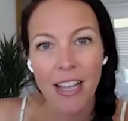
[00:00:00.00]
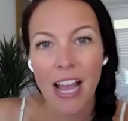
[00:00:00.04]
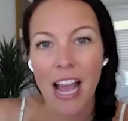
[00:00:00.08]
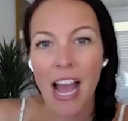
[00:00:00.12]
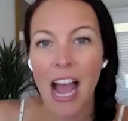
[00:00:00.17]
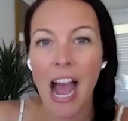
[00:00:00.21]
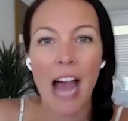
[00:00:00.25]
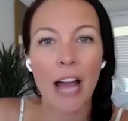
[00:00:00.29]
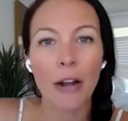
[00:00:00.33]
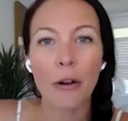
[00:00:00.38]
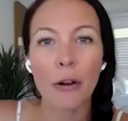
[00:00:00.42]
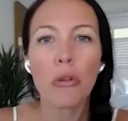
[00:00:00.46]

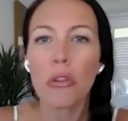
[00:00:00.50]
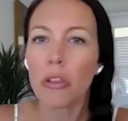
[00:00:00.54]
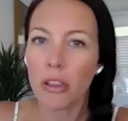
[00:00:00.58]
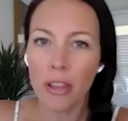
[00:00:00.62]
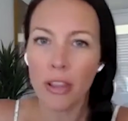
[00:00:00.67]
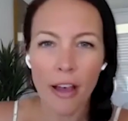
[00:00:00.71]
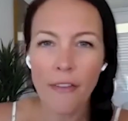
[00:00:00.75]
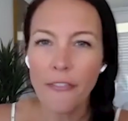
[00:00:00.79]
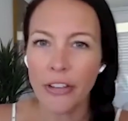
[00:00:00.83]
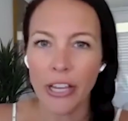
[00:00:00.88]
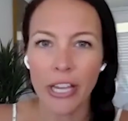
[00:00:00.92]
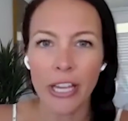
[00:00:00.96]
I don't
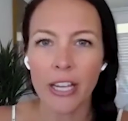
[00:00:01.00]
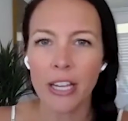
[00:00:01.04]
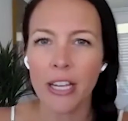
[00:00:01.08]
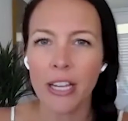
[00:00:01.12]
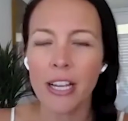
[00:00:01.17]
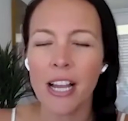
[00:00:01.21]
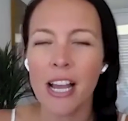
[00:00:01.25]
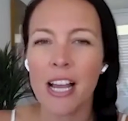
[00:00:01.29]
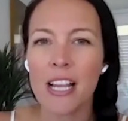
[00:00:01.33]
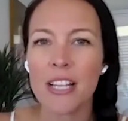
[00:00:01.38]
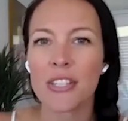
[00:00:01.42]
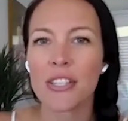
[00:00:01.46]
love
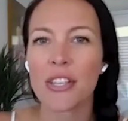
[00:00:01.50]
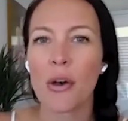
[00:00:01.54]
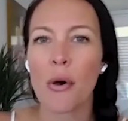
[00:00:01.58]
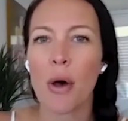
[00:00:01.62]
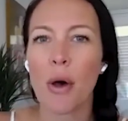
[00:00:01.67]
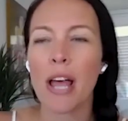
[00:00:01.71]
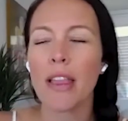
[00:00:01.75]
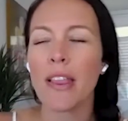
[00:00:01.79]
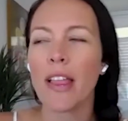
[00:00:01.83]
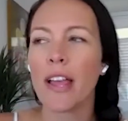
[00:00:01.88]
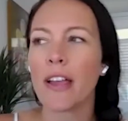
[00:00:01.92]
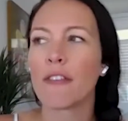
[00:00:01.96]
it. And so
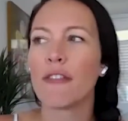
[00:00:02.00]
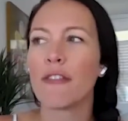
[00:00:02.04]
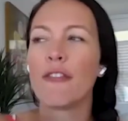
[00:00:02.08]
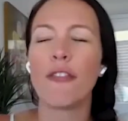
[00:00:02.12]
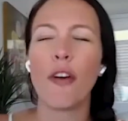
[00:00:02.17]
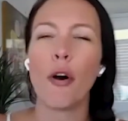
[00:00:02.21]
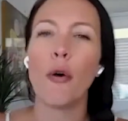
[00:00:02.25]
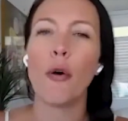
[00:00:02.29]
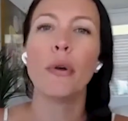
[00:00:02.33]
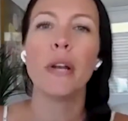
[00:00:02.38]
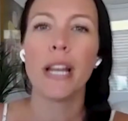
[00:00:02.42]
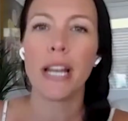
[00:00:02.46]
I like
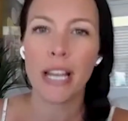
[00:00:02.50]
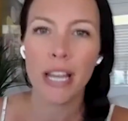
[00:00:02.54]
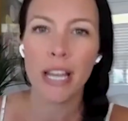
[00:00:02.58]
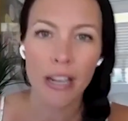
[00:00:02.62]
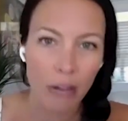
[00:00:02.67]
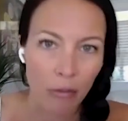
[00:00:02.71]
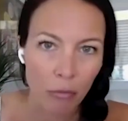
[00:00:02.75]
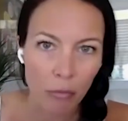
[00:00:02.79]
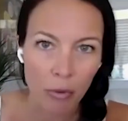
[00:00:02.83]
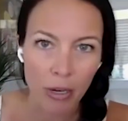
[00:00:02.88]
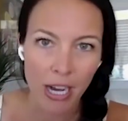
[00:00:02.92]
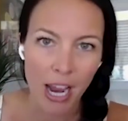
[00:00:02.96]
phone it
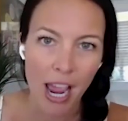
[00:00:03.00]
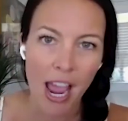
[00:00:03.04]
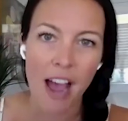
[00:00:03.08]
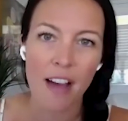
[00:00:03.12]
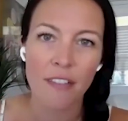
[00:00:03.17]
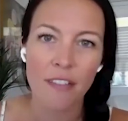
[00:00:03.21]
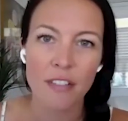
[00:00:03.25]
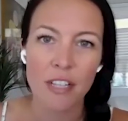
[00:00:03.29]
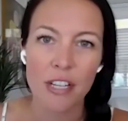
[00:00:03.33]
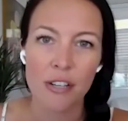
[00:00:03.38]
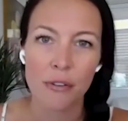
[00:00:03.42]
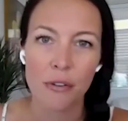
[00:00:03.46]
in when I
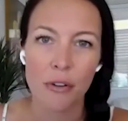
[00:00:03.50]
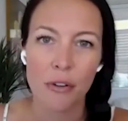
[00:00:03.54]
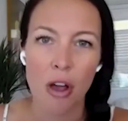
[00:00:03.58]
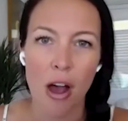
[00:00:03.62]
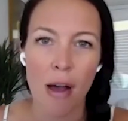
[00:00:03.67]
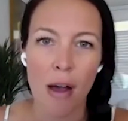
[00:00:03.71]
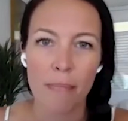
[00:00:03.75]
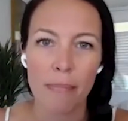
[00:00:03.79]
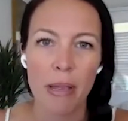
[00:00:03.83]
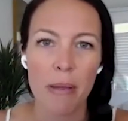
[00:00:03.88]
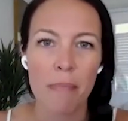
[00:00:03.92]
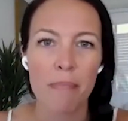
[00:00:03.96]
have to do
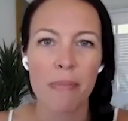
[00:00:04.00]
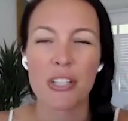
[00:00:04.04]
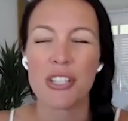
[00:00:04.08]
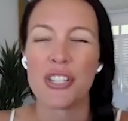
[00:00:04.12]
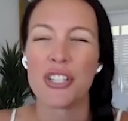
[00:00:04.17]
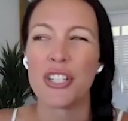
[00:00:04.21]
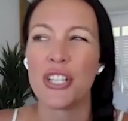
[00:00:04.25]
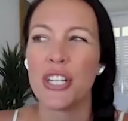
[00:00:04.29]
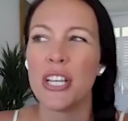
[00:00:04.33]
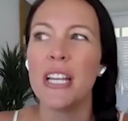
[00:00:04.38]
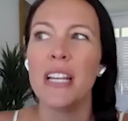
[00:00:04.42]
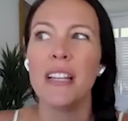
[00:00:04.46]
copy, but
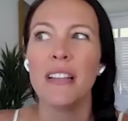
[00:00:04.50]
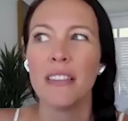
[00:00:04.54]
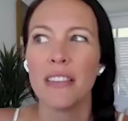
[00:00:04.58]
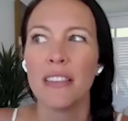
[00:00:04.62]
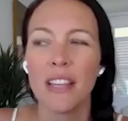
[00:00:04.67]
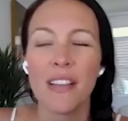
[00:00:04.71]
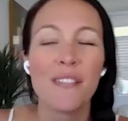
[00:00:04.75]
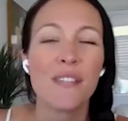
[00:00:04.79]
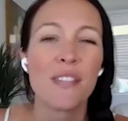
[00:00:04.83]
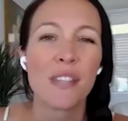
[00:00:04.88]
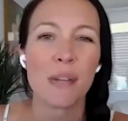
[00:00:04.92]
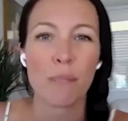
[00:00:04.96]
she
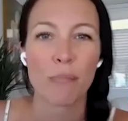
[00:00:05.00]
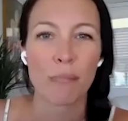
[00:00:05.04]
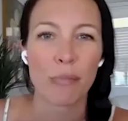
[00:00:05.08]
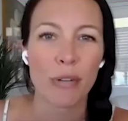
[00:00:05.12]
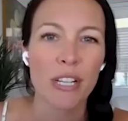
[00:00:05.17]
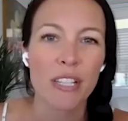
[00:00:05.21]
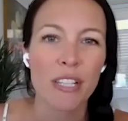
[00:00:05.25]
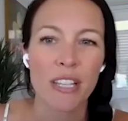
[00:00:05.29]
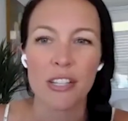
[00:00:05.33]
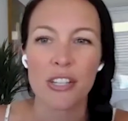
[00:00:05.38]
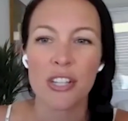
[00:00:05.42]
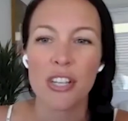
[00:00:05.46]
lives and
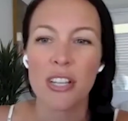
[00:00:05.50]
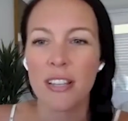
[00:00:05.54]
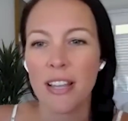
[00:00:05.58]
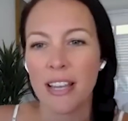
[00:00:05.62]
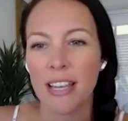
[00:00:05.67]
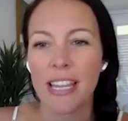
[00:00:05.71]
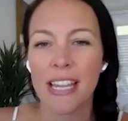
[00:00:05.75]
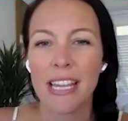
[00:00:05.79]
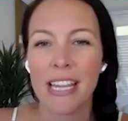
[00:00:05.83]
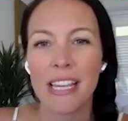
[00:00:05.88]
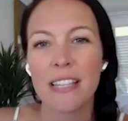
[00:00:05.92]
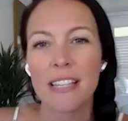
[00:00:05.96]
breathes it. She
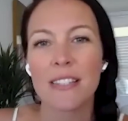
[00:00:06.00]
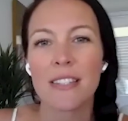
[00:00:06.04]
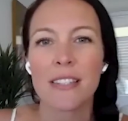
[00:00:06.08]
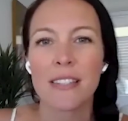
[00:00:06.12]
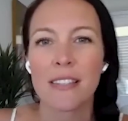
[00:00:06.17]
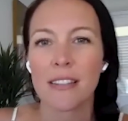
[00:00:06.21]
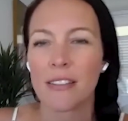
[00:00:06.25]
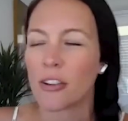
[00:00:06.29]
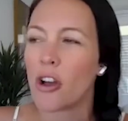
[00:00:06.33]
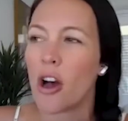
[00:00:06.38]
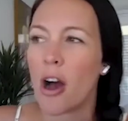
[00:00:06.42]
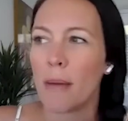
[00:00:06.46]
like
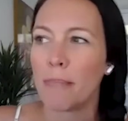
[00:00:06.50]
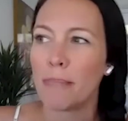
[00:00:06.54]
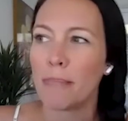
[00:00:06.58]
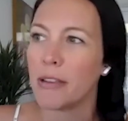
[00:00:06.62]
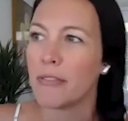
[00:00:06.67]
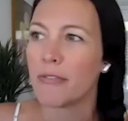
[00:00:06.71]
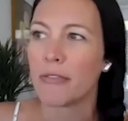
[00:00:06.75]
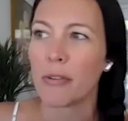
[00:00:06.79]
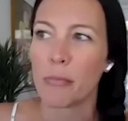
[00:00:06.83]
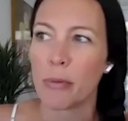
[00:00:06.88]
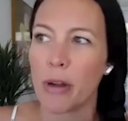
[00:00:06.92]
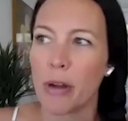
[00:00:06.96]
eats
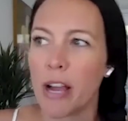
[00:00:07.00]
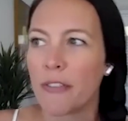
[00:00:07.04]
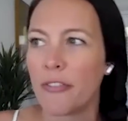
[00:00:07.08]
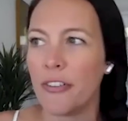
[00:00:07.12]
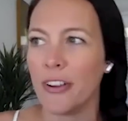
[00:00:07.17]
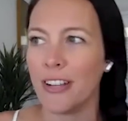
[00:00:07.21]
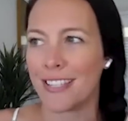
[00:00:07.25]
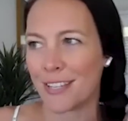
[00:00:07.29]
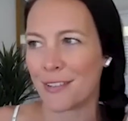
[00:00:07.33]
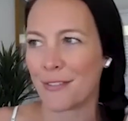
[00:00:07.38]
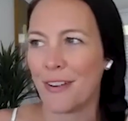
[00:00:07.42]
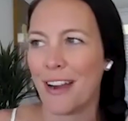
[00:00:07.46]
copy for
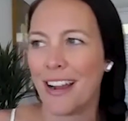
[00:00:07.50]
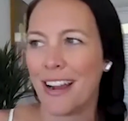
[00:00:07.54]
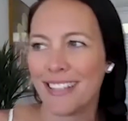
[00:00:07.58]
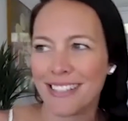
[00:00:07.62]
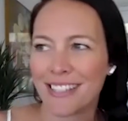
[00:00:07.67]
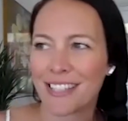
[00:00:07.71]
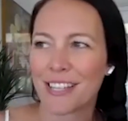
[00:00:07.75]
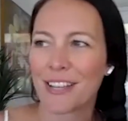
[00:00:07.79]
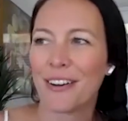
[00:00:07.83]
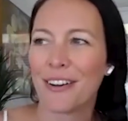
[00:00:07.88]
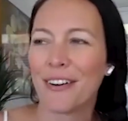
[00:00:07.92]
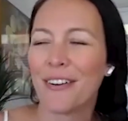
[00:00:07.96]
breakfast,
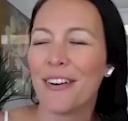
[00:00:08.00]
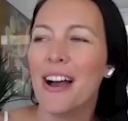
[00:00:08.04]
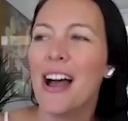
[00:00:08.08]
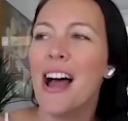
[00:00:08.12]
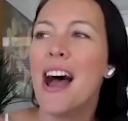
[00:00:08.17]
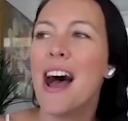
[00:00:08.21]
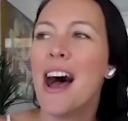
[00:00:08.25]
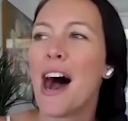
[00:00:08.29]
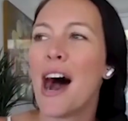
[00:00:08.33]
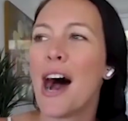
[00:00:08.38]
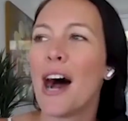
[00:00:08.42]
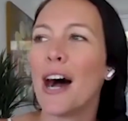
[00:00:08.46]
right? So
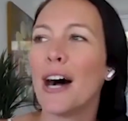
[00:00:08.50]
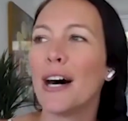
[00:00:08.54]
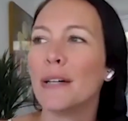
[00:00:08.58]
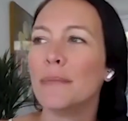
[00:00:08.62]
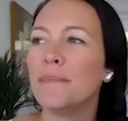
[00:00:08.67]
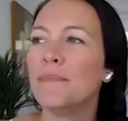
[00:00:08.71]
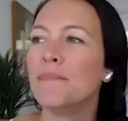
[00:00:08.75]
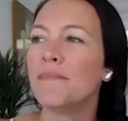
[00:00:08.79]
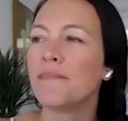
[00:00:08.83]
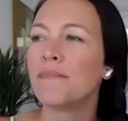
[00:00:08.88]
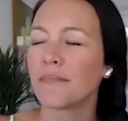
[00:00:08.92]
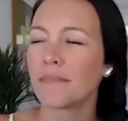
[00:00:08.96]

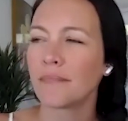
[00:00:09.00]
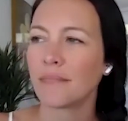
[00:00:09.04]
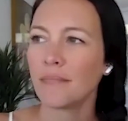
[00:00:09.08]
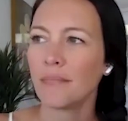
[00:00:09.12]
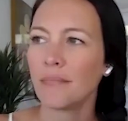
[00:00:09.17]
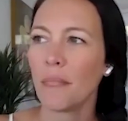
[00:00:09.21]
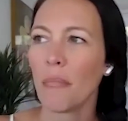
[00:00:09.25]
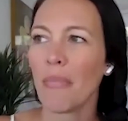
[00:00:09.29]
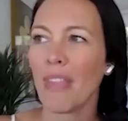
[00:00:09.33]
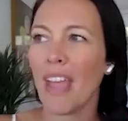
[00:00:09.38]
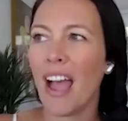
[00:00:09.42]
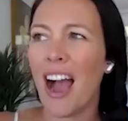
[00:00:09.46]

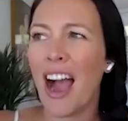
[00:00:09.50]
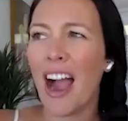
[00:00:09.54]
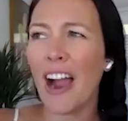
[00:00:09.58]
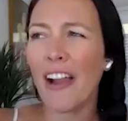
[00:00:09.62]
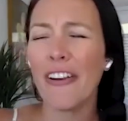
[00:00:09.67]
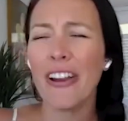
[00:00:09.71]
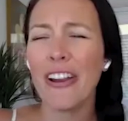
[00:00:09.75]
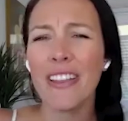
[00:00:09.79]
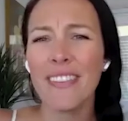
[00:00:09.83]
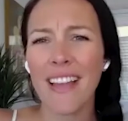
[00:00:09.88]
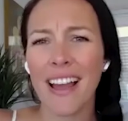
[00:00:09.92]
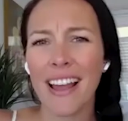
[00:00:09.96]

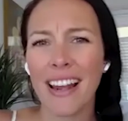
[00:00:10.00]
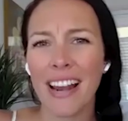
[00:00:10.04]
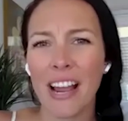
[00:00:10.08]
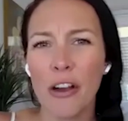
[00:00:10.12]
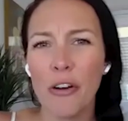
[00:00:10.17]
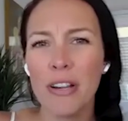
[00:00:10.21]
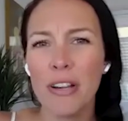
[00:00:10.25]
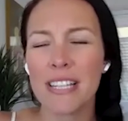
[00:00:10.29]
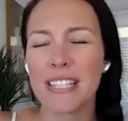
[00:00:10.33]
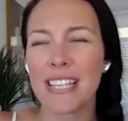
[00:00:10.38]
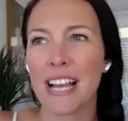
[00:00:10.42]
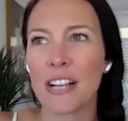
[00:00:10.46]
hiring that
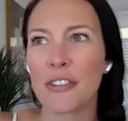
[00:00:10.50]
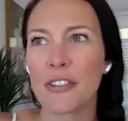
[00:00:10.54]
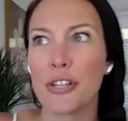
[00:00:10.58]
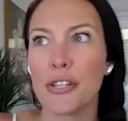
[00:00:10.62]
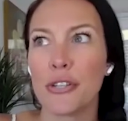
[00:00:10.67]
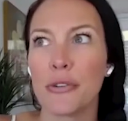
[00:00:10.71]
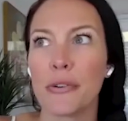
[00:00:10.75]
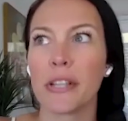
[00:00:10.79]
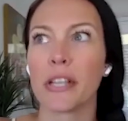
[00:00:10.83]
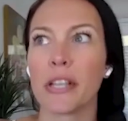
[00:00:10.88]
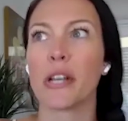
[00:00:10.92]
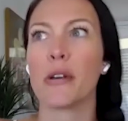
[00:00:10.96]
out is actually
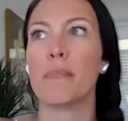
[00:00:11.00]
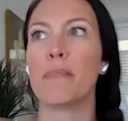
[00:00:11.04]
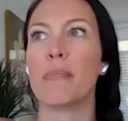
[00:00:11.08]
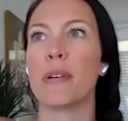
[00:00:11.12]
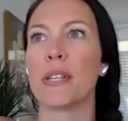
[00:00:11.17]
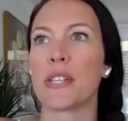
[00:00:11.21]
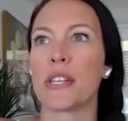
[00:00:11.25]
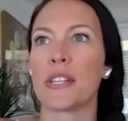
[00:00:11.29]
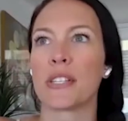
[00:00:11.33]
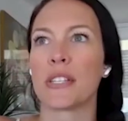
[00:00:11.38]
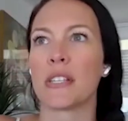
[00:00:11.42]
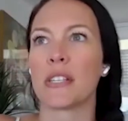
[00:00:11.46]
doing your
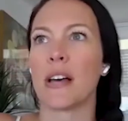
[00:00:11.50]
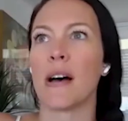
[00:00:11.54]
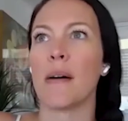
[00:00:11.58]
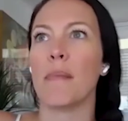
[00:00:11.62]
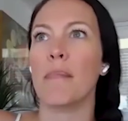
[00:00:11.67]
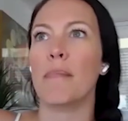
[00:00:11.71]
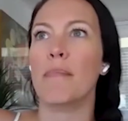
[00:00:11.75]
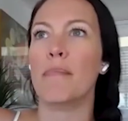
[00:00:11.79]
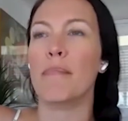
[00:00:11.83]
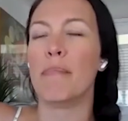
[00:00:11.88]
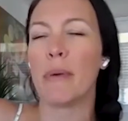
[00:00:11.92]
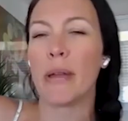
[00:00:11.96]
business a
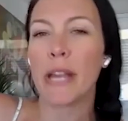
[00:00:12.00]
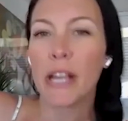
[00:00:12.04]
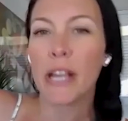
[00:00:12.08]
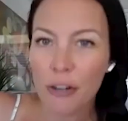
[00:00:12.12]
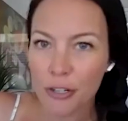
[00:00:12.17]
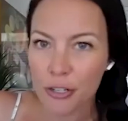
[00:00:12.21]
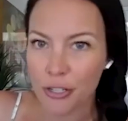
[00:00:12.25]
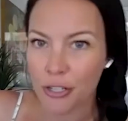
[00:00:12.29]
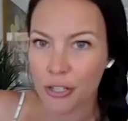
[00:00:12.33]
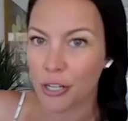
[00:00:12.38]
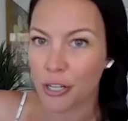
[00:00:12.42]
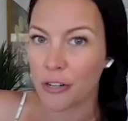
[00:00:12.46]

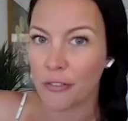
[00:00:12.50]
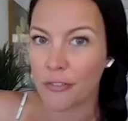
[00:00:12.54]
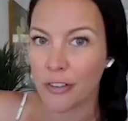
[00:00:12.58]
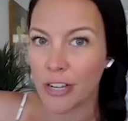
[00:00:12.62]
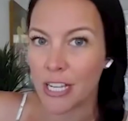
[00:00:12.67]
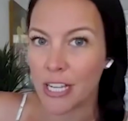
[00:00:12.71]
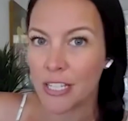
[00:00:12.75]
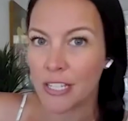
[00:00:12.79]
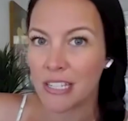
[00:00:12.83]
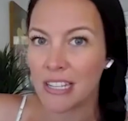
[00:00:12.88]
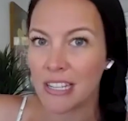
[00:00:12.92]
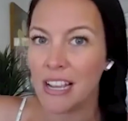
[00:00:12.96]
bigger
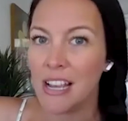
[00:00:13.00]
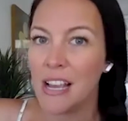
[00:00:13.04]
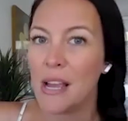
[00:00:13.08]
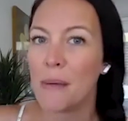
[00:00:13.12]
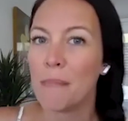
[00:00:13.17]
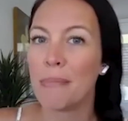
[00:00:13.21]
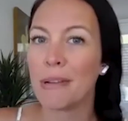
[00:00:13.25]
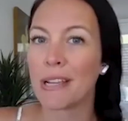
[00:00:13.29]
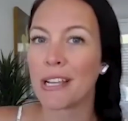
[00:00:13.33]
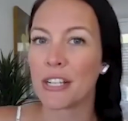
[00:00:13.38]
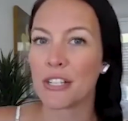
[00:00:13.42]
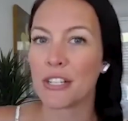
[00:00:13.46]
service
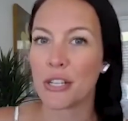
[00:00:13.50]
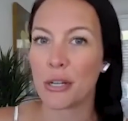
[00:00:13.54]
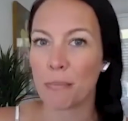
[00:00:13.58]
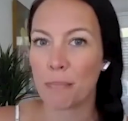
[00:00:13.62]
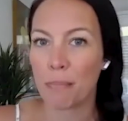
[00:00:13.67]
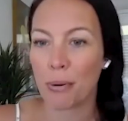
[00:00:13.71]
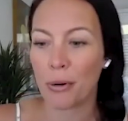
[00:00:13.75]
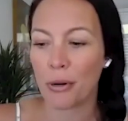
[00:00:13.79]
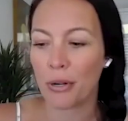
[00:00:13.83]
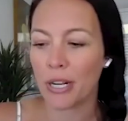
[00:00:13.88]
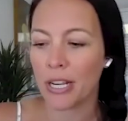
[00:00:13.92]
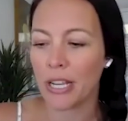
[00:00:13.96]
because you're
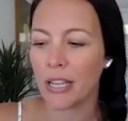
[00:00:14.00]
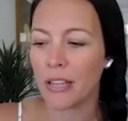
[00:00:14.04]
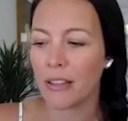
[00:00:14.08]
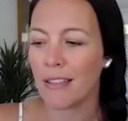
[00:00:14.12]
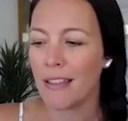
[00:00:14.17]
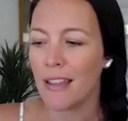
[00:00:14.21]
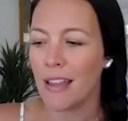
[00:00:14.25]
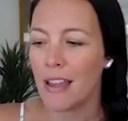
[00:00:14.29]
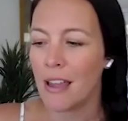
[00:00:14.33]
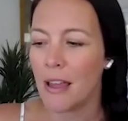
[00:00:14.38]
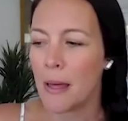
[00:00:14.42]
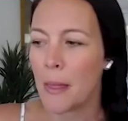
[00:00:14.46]

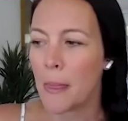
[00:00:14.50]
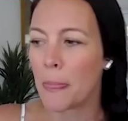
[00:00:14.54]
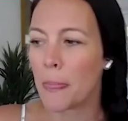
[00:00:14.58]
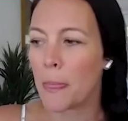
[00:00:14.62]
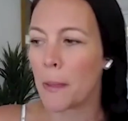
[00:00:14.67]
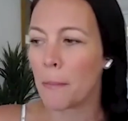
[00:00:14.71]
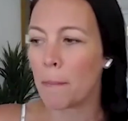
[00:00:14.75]
putting the